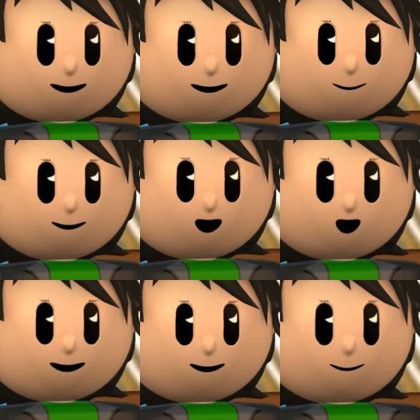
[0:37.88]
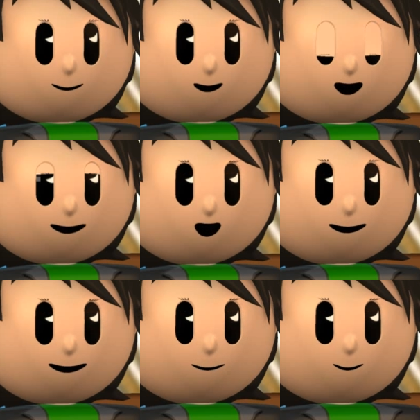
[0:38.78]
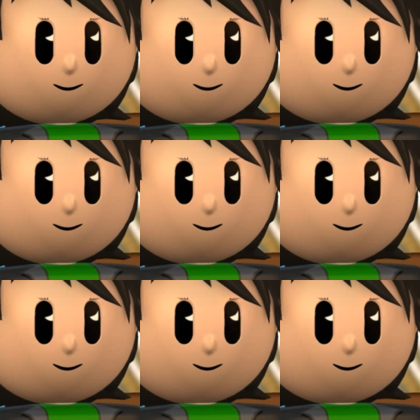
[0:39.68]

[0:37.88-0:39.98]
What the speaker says: excited when they selected New Hampshire.